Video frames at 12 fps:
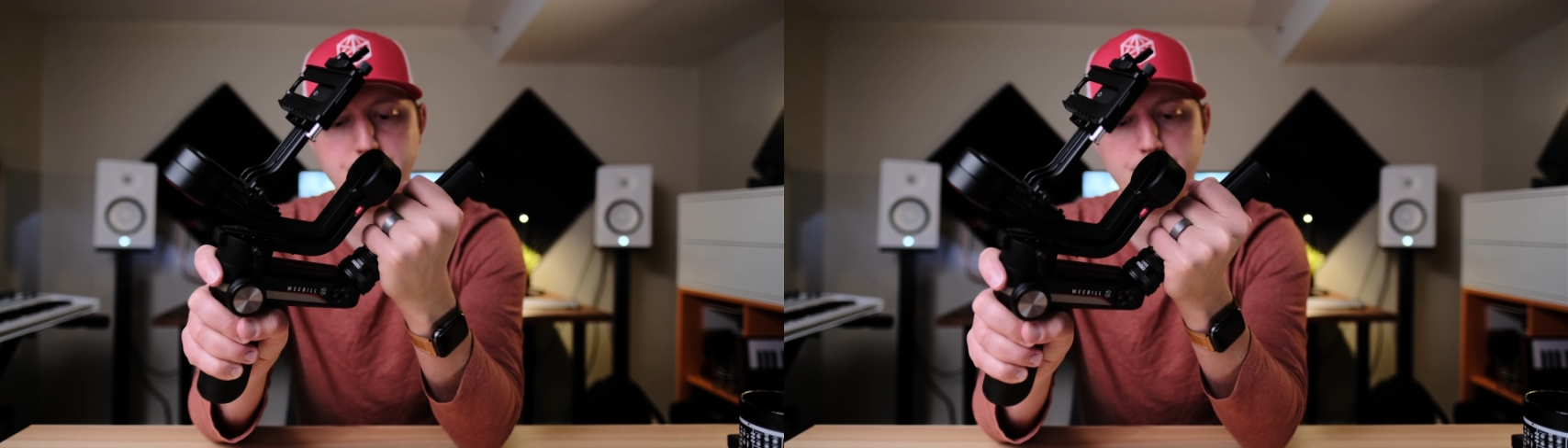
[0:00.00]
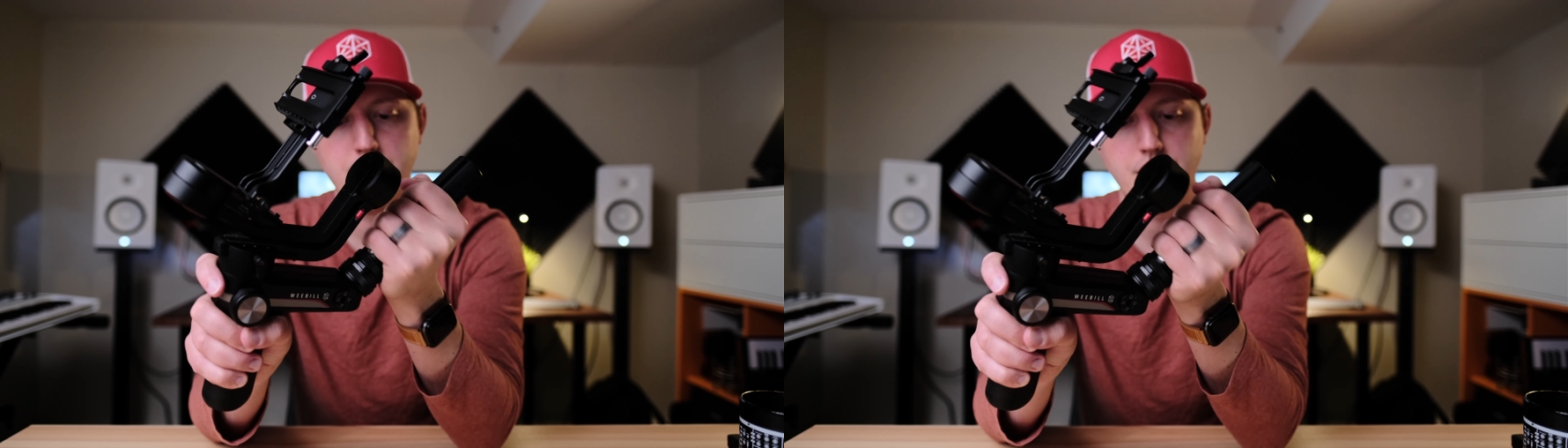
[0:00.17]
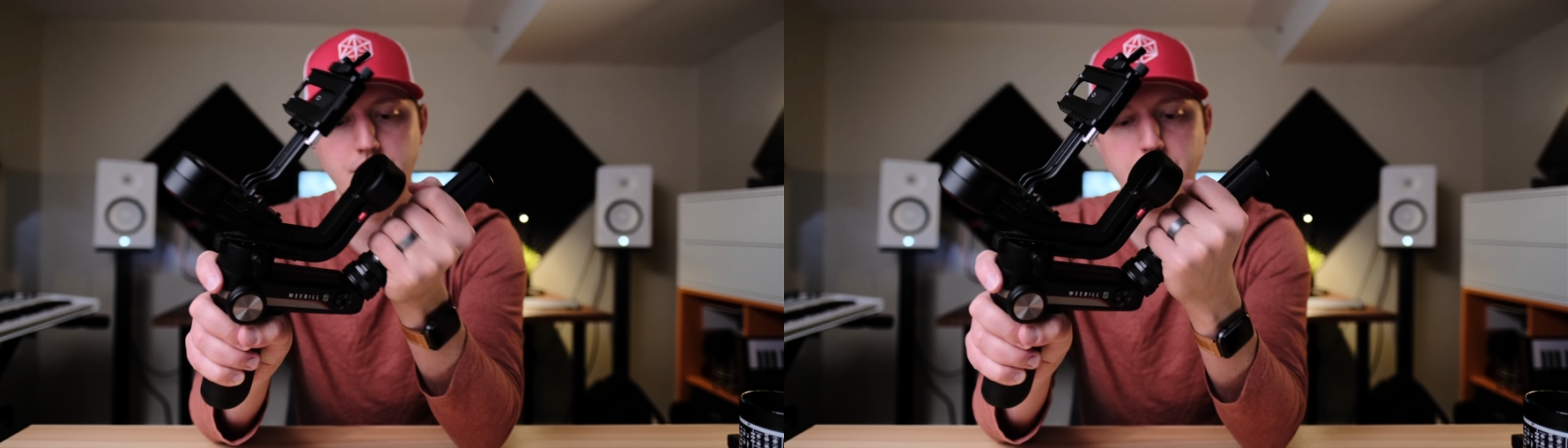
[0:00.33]

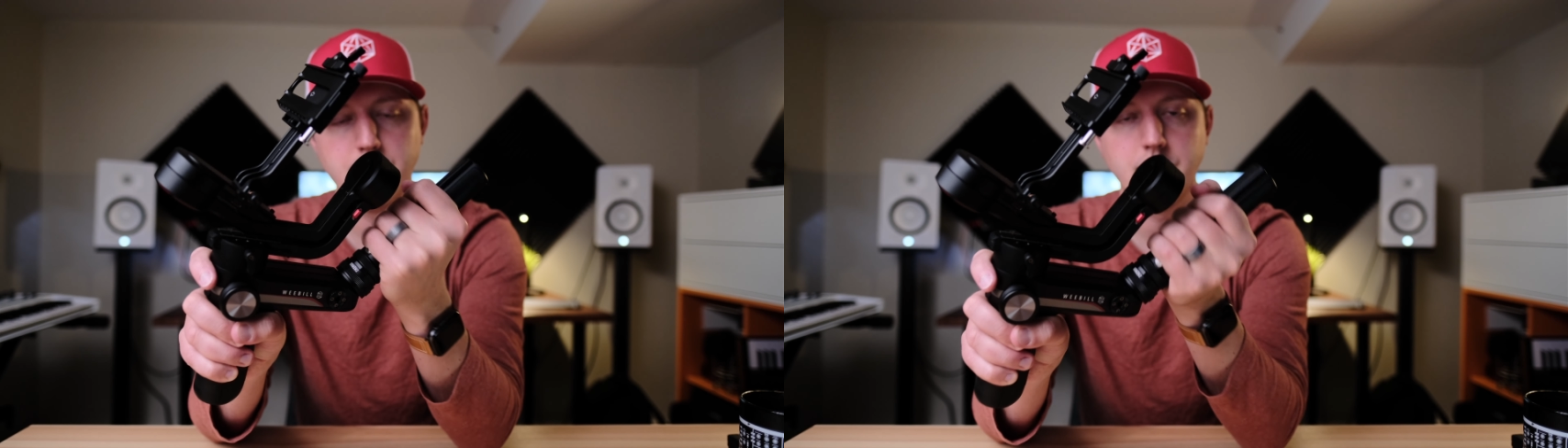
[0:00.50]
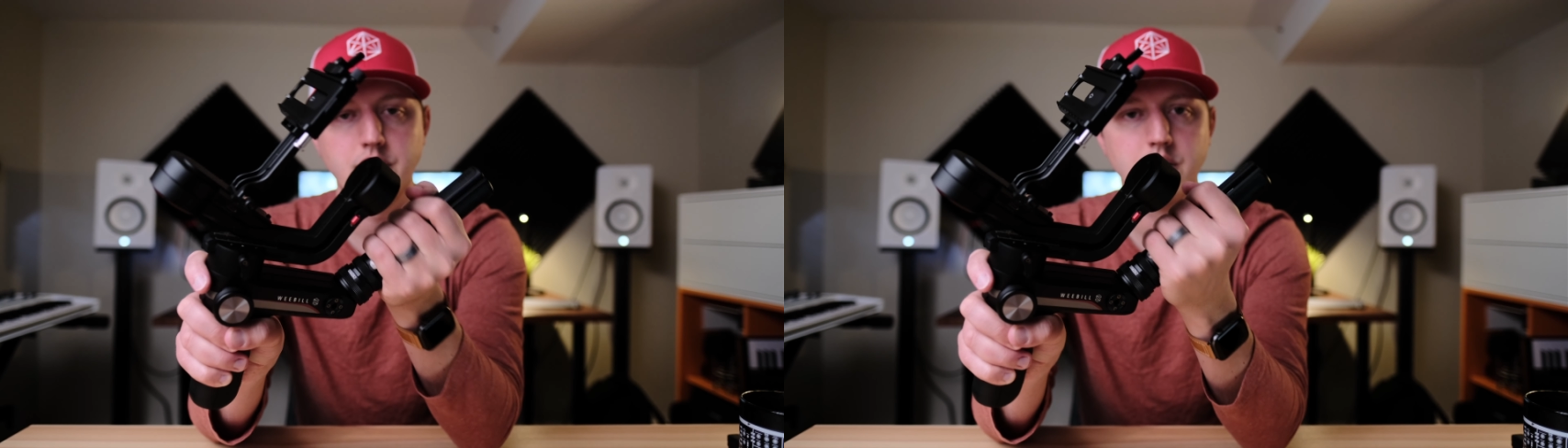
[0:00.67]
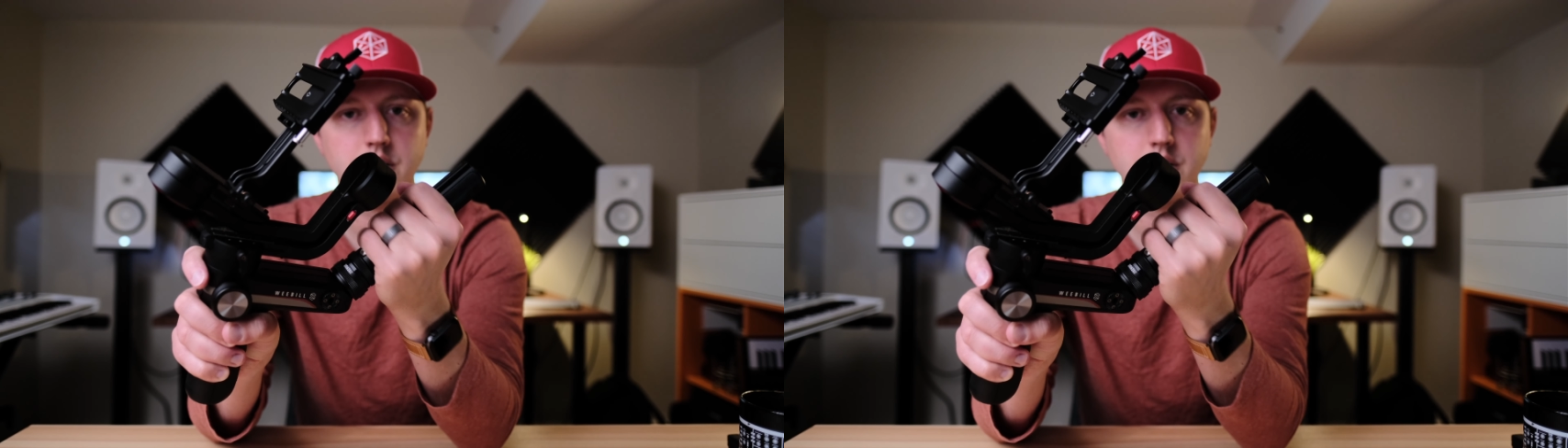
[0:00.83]
very